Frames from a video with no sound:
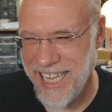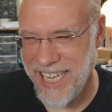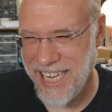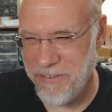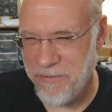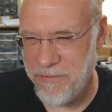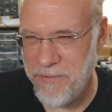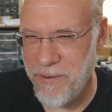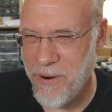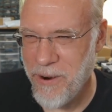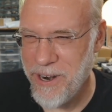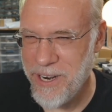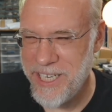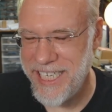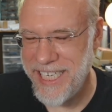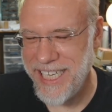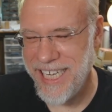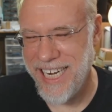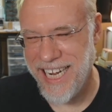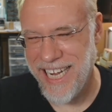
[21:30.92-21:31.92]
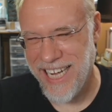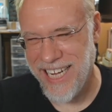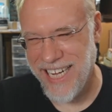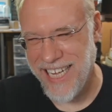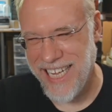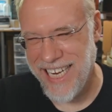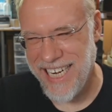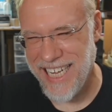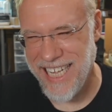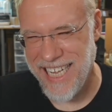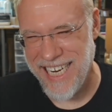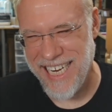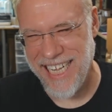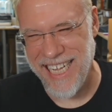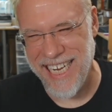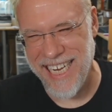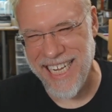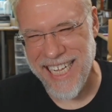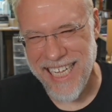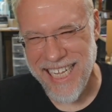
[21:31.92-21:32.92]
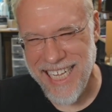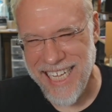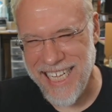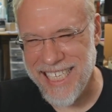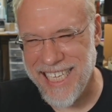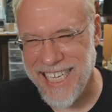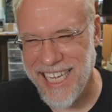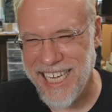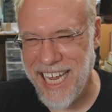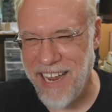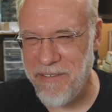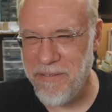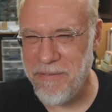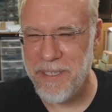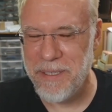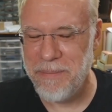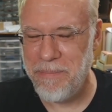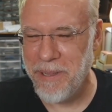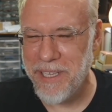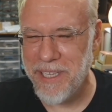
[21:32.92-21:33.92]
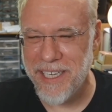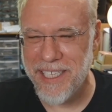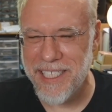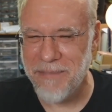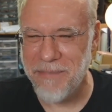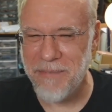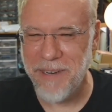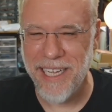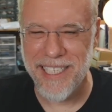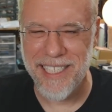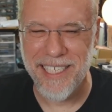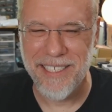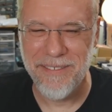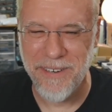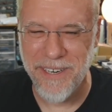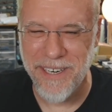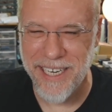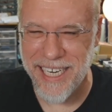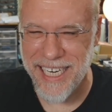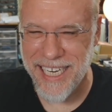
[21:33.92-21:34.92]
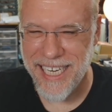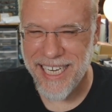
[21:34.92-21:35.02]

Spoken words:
a forge, you know, it's like everyone's building on someone else's work.